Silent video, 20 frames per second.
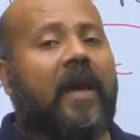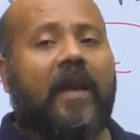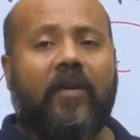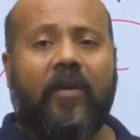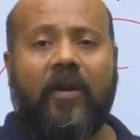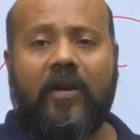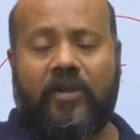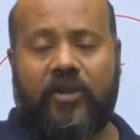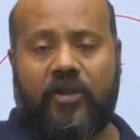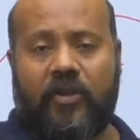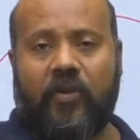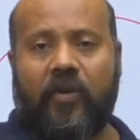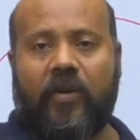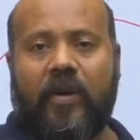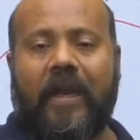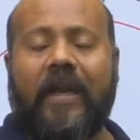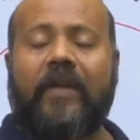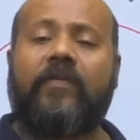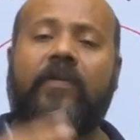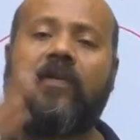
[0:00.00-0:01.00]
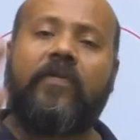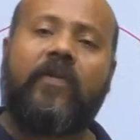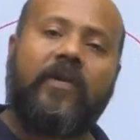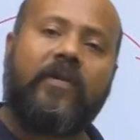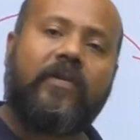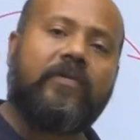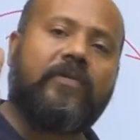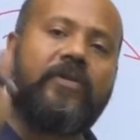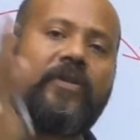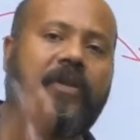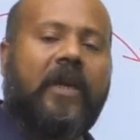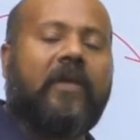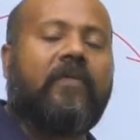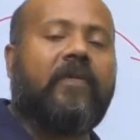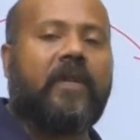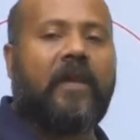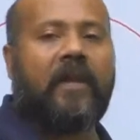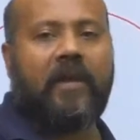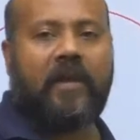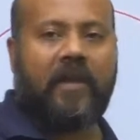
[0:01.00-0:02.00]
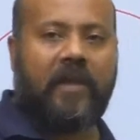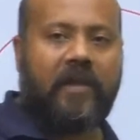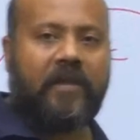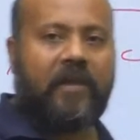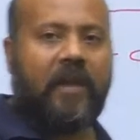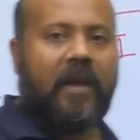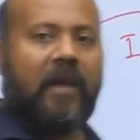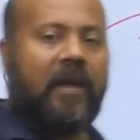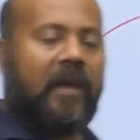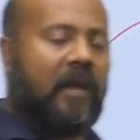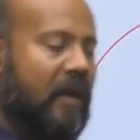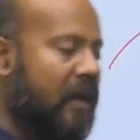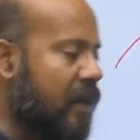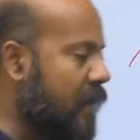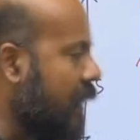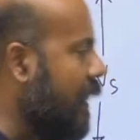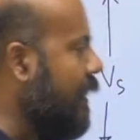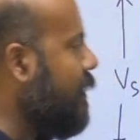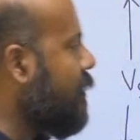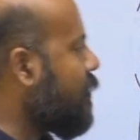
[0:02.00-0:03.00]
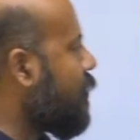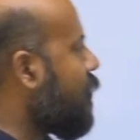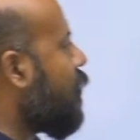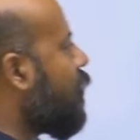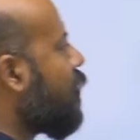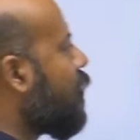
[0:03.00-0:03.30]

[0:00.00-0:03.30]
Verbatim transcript: we are not sure and we want to check whether it is right